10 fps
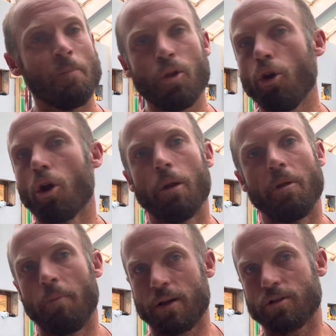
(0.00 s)
You're not going to
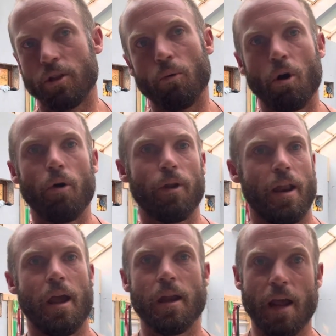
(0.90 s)
be best in the world
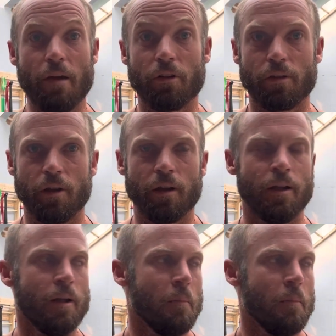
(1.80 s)
at everything.